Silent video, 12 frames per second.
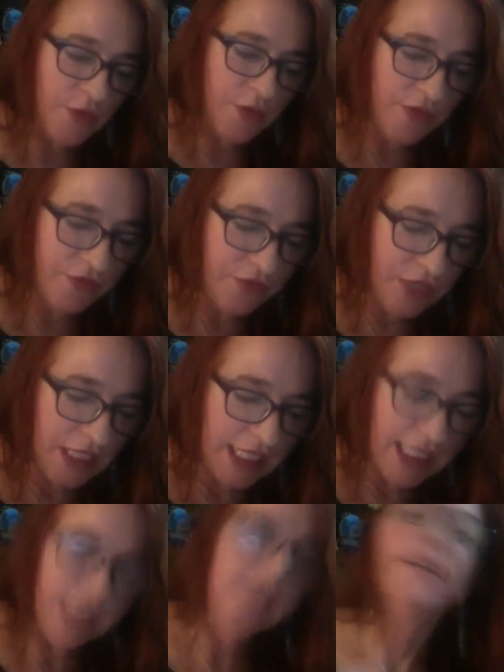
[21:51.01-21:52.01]

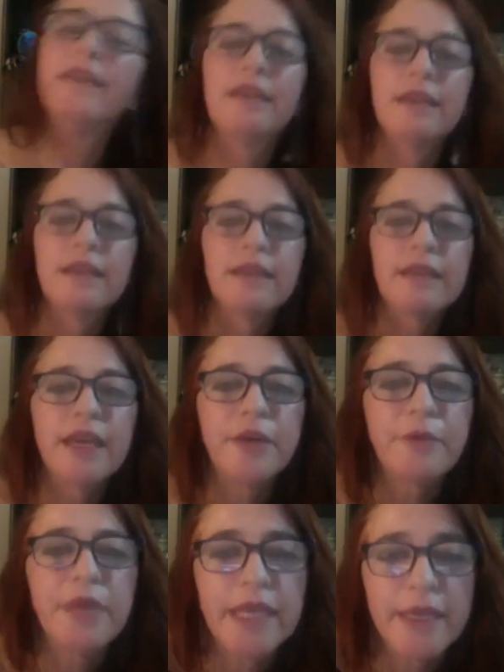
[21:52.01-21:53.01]
Graffiti.
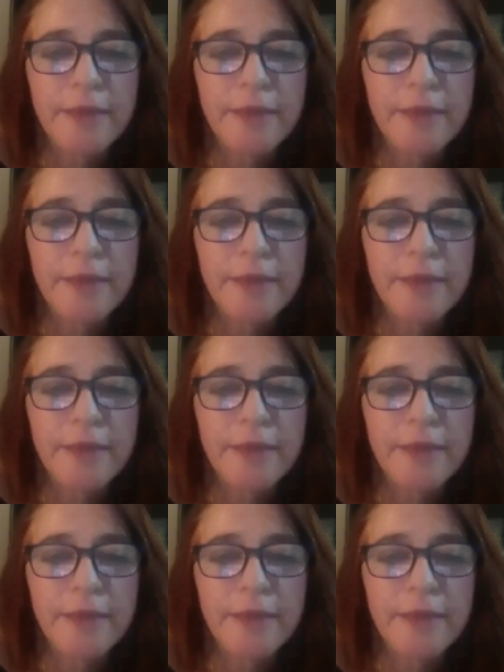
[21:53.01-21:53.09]
Katarina?